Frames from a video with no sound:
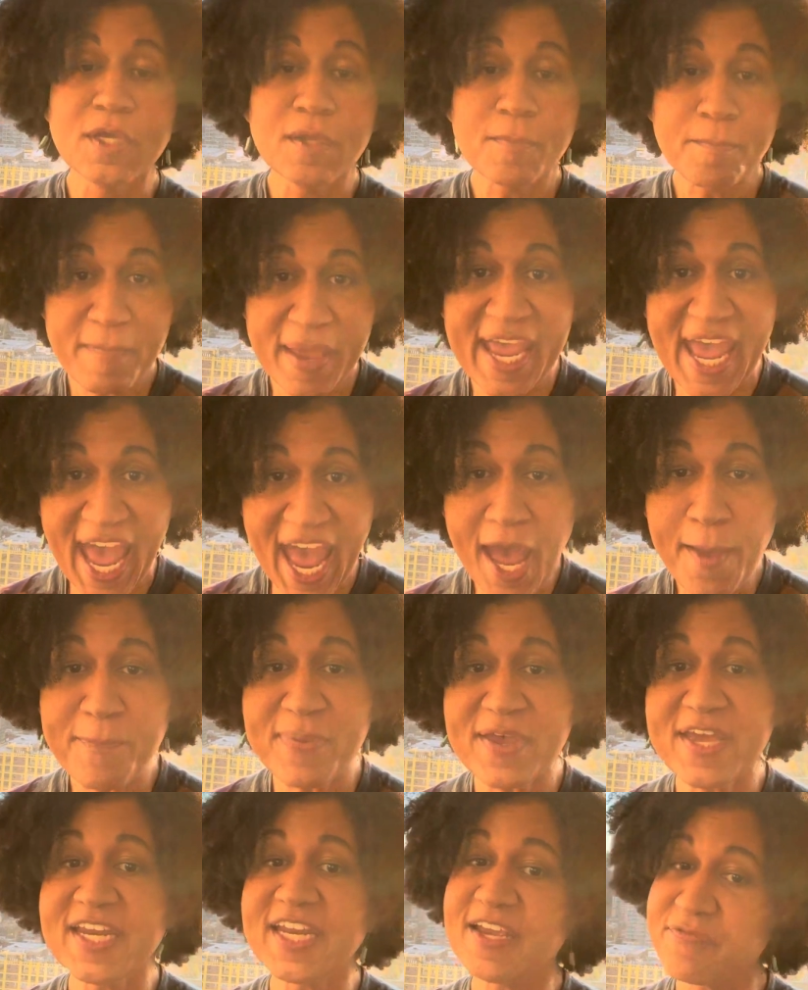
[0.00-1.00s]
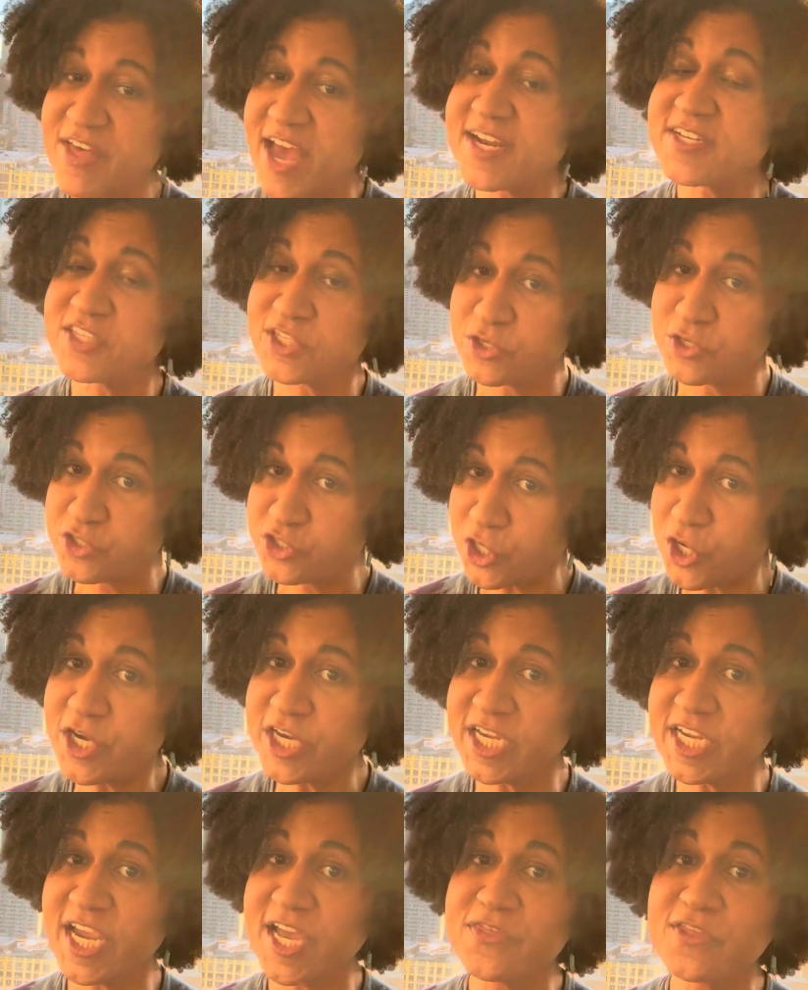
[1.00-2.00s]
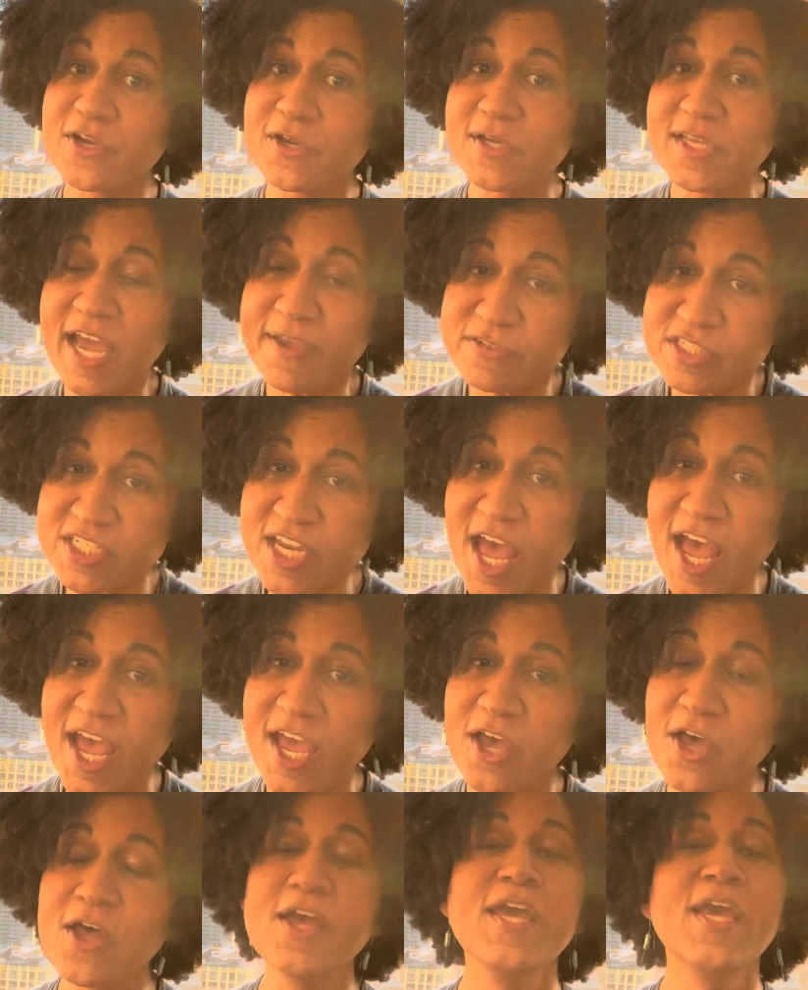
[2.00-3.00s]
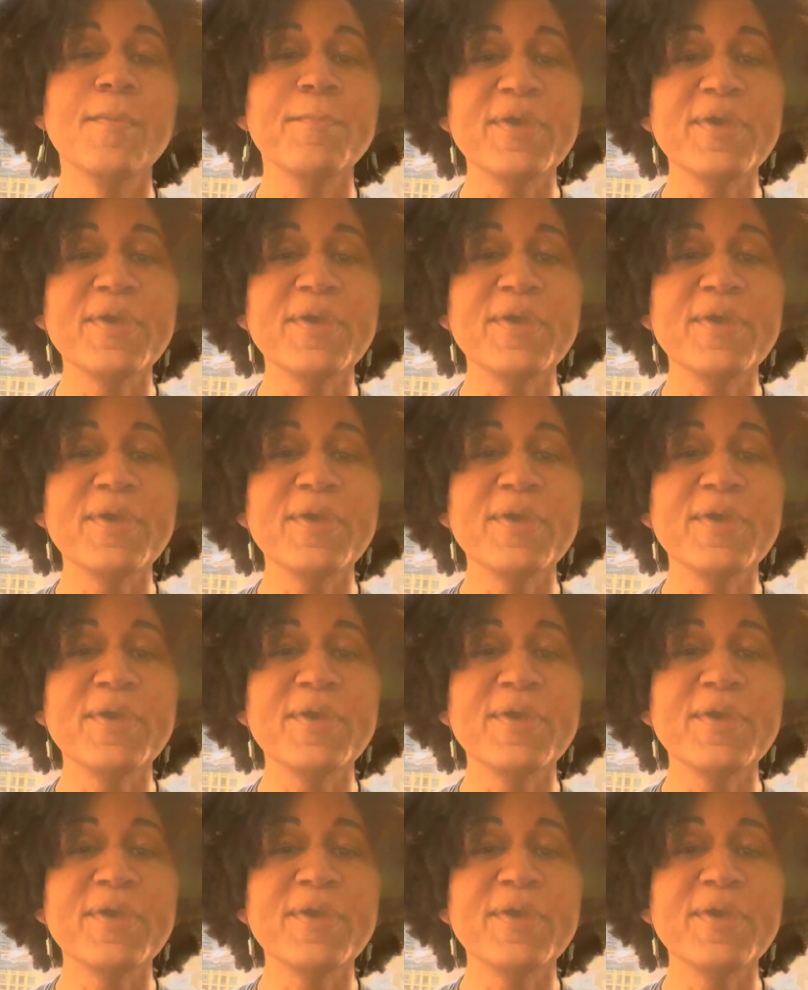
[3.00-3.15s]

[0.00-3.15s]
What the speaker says: may happen if that's their journey and their lifestyle,